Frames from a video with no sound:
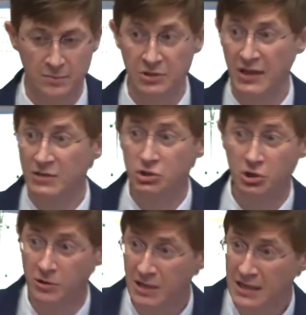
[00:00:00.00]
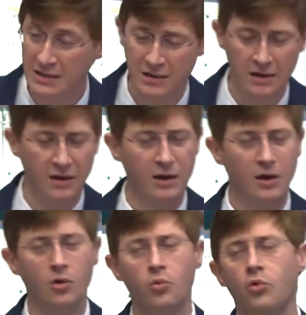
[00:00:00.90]
But that journey
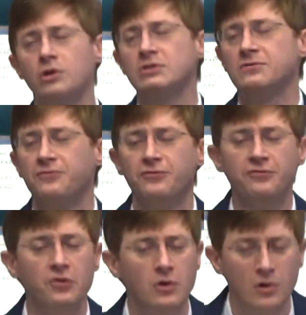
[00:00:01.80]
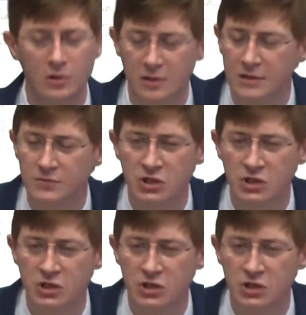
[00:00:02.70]
was full of